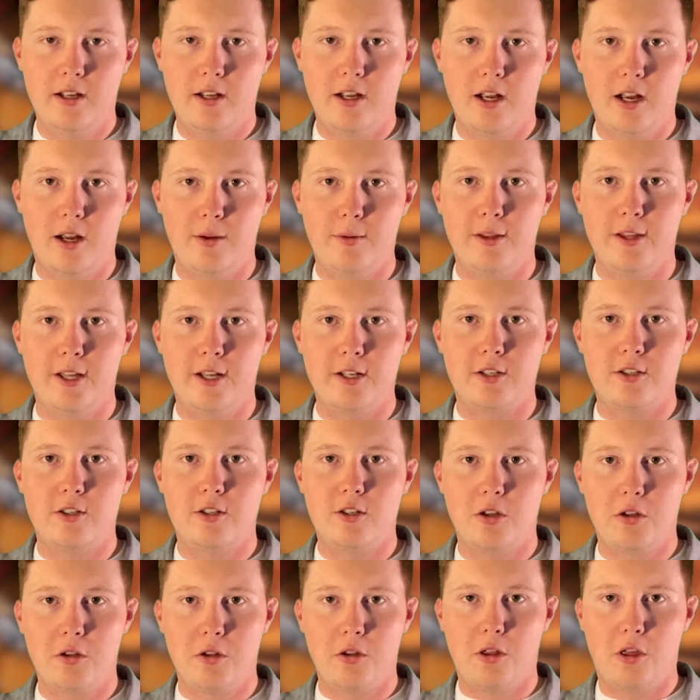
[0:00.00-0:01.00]
I mean, that's
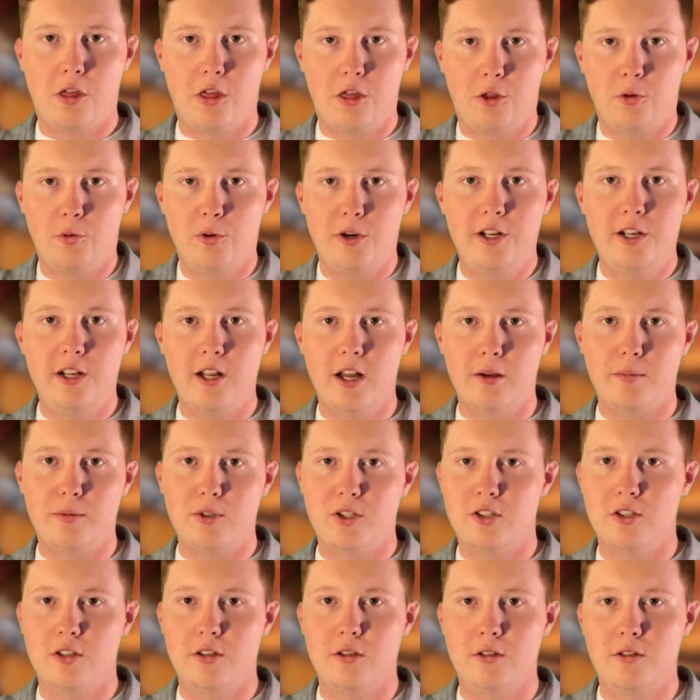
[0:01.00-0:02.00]
3
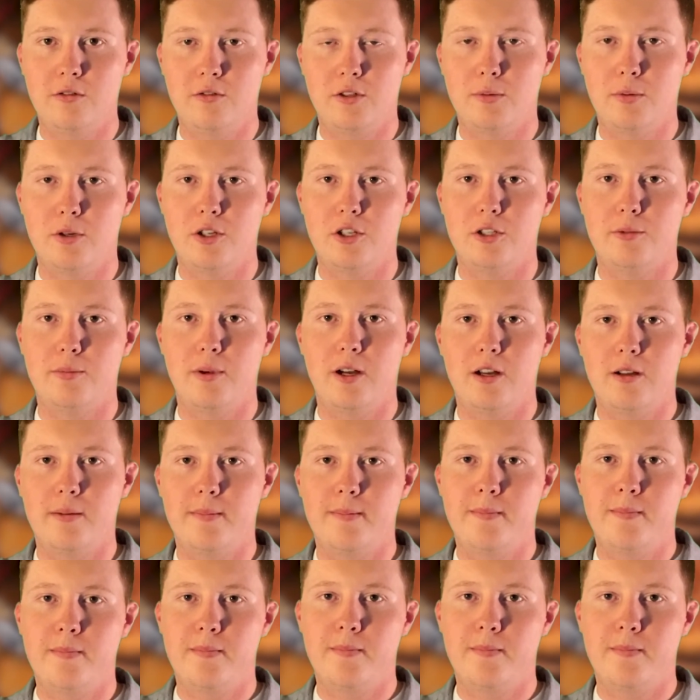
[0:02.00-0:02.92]
episodes of SpongeBob